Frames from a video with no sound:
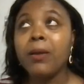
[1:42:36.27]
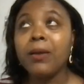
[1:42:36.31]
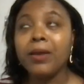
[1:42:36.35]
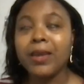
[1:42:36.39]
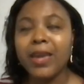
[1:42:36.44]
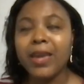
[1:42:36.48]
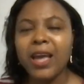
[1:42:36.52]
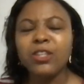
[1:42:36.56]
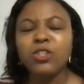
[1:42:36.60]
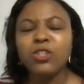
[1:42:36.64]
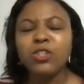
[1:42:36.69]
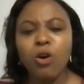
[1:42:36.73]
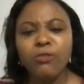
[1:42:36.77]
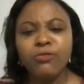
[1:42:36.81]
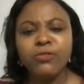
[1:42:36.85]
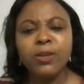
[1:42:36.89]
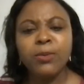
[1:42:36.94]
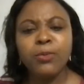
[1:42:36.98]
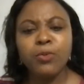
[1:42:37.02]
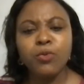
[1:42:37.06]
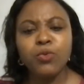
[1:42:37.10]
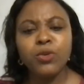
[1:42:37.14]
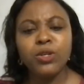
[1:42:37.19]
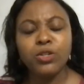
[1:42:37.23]
get
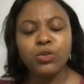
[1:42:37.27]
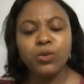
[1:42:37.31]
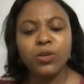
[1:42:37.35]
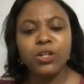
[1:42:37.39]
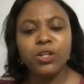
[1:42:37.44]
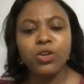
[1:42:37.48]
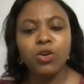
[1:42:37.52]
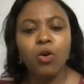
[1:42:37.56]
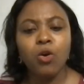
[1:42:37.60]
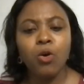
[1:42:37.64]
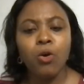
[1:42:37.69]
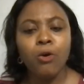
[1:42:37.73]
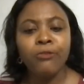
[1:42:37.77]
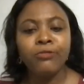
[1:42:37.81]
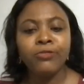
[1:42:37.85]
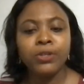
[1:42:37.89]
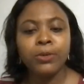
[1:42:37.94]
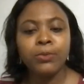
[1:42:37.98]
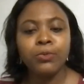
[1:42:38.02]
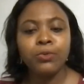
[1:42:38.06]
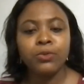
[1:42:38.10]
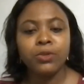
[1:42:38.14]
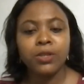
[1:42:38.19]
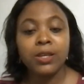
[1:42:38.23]
comfortable with doing the
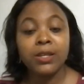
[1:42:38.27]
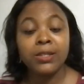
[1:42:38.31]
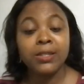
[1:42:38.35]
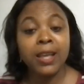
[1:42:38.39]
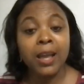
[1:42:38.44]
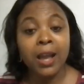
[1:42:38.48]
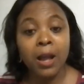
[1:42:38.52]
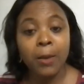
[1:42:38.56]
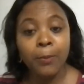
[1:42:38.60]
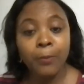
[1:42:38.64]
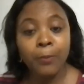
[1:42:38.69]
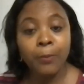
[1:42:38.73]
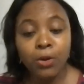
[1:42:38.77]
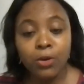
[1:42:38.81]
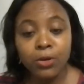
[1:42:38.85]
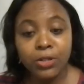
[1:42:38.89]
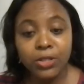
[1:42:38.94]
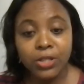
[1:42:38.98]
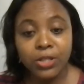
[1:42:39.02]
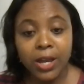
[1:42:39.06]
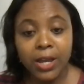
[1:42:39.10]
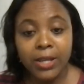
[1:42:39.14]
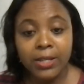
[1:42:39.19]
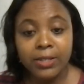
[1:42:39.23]
uncomfortable things like
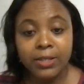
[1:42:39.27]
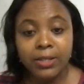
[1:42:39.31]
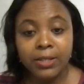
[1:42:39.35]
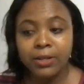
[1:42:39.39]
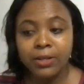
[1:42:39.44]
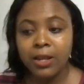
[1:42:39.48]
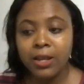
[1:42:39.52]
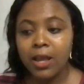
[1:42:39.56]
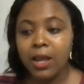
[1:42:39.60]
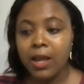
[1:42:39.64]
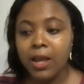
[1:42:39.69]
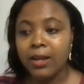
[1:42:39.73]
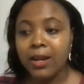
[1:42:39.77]
apologizing,